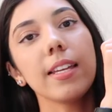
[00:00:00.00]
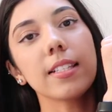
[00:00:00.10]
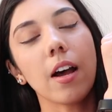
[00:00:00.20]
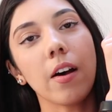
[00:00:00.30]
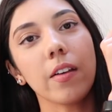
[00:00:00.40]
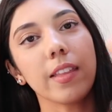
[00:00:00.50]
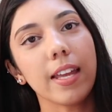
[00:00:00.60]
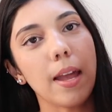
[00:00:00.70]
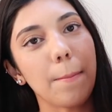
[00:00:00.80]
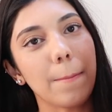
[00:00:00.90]
these are
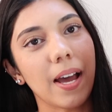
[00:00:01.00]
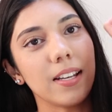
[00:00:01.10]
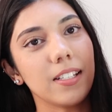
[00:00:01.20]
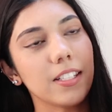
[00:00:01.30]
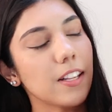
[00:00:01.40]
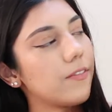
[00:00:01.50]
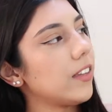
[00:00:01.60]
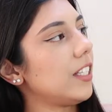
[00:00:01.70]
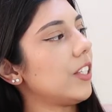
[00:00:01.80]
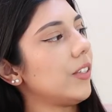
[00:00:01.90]
the Balance
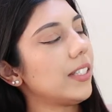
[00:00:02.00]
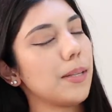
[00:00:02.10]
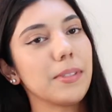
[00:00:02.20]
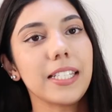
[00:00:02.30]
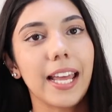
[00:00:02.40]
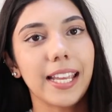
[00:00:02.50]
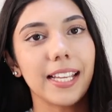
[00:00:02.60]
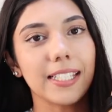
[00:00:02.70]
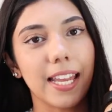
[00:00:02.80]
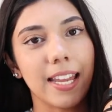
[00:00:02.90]
V2 seamless
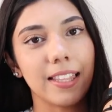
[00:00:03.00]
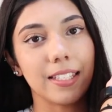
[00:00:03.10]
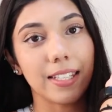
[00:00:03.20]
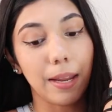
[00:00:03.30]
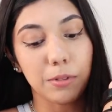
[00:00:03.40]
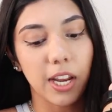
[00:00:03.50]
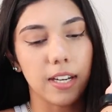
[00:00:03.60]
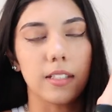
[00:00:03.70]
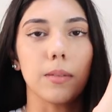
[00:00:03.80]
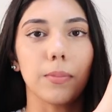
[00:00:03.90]
leggings in the same
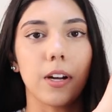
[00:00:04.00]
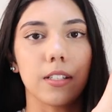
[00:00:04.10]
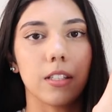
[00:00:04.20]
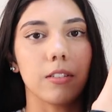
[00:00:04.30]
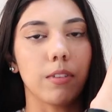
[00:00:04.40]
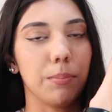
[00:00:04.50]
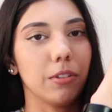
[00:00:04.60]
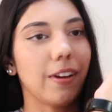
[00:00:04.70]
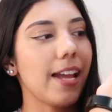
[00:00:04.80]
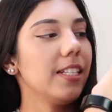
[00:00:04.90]
shade as the bra, so the
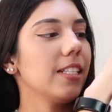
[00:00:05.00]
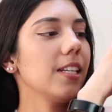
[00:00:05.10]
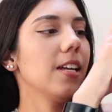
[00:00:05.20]
Rumba Red.